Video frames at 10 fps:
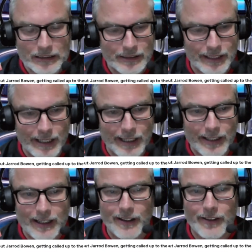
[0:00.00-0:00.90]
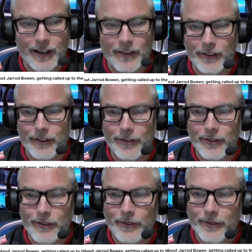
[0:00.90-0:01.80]
yeah, other
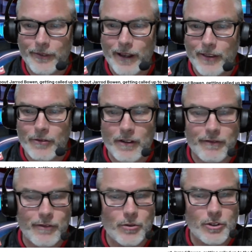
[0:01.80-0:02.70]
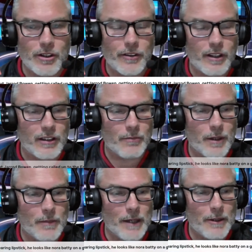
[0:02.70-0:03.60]
other unfortunate thing that we
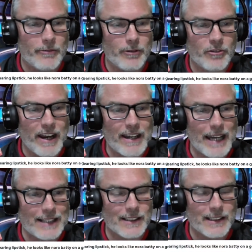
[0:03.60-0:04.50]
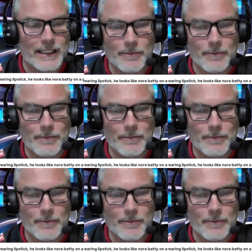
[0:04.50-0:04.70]
maybe regret latterly.